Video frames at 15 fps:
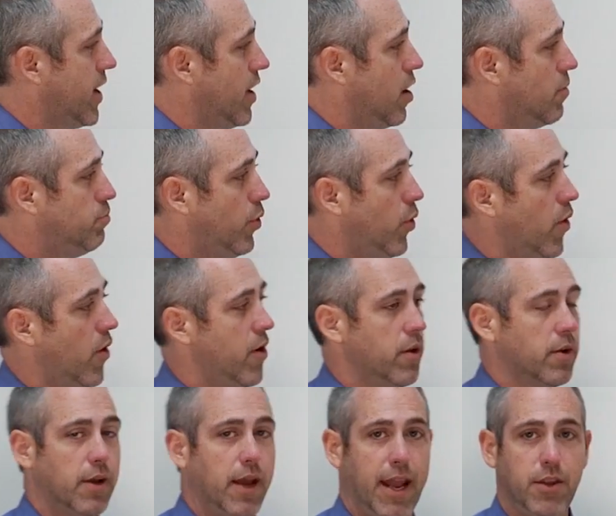at our
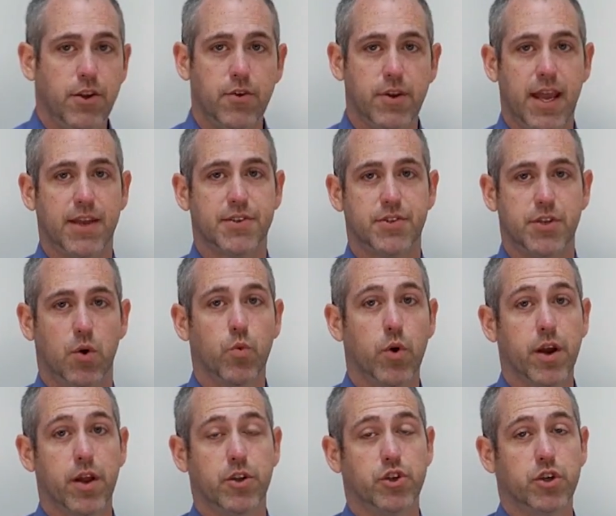board, and you guessed it, we're
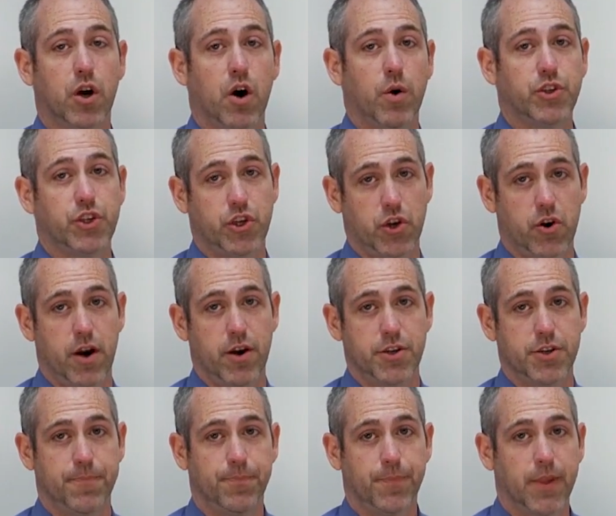going to draw a chart,
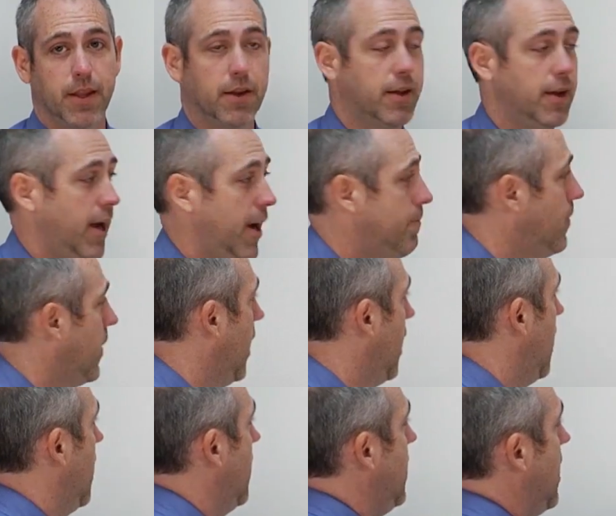okay?
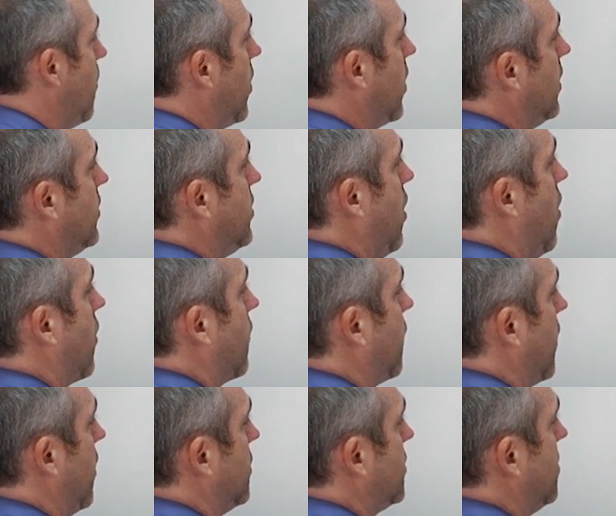Now we're going to talk
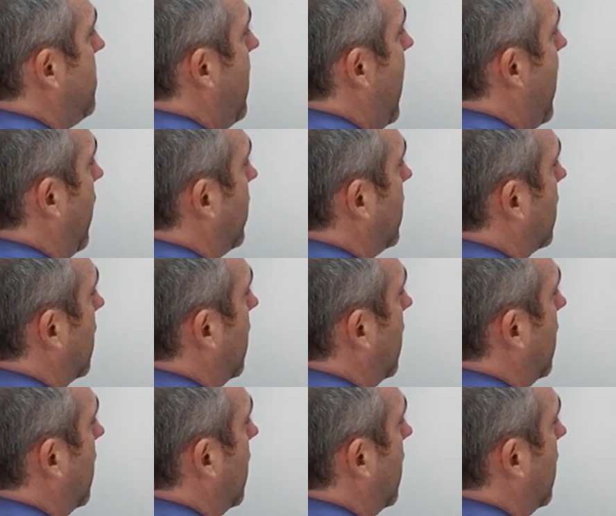first about